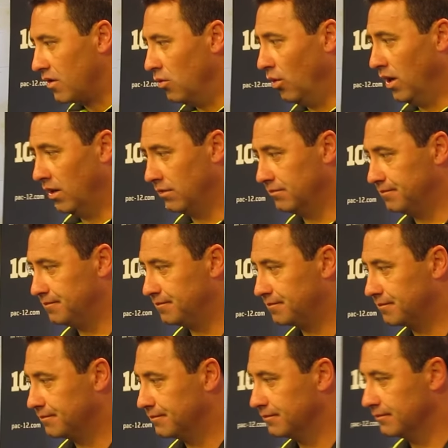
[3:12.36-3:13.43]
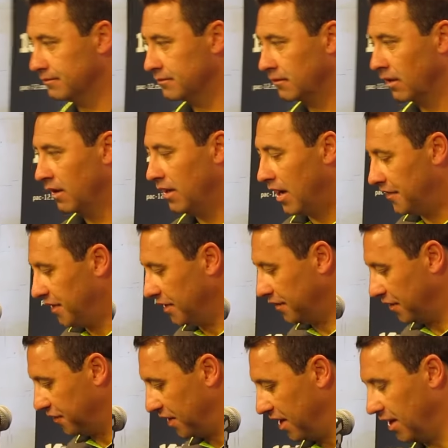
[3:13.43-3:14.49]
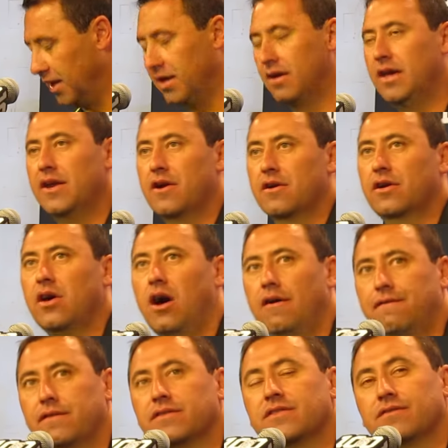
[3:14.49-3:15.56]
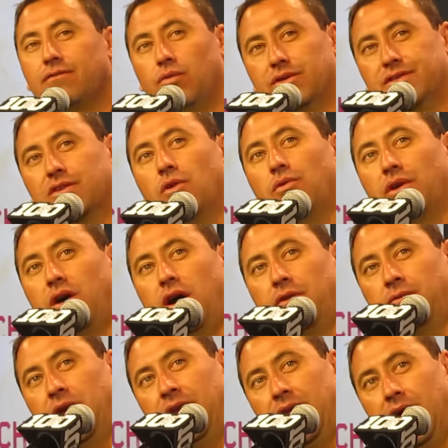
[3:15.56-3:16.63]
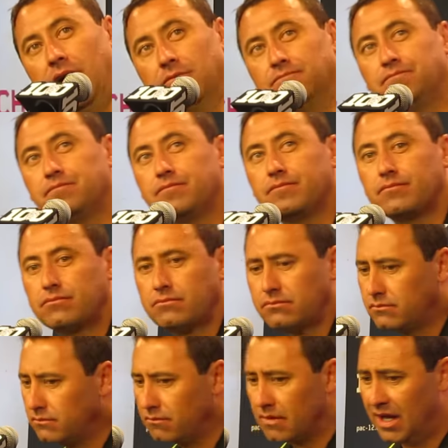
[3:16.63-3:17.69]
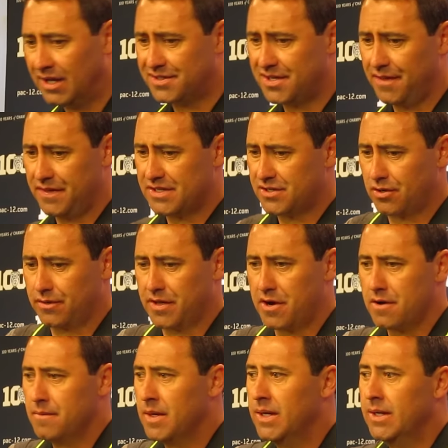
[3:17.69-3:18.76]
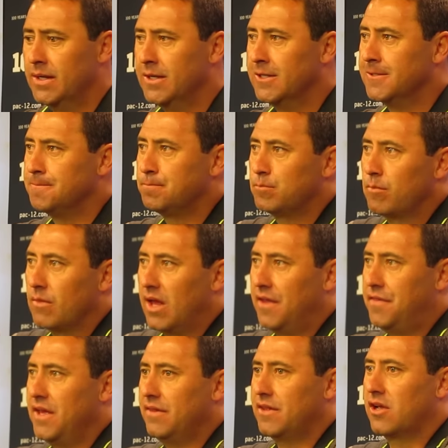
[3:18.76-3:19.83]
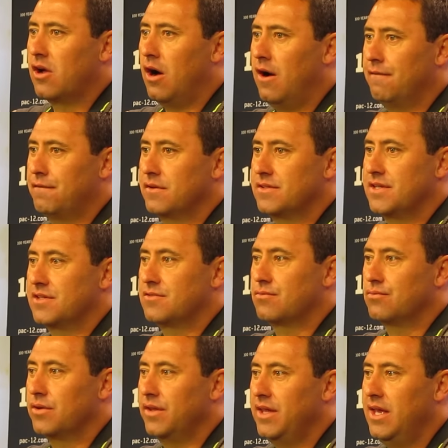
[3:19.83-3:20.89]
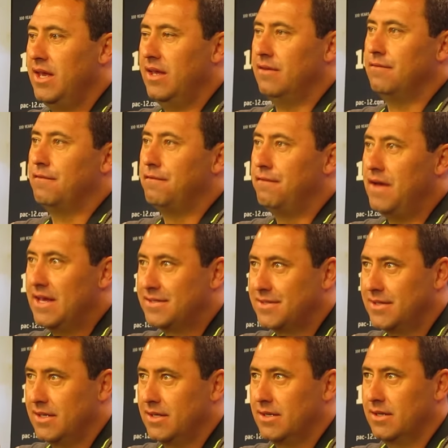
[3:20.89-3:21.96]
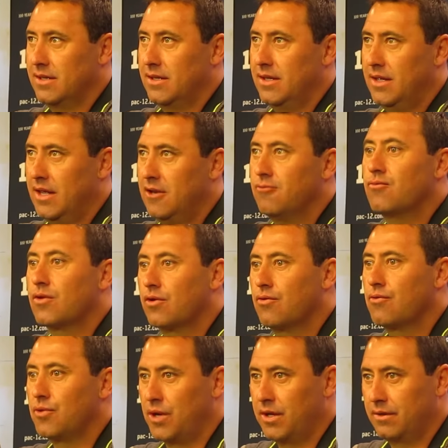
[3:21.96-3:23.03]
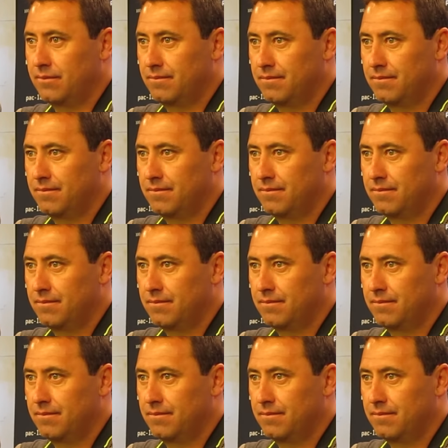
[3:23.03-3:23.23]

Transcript: Well, I think the thing in our conference of what's going on right now, I said this earlier, I think the conference has really invested in recruiting.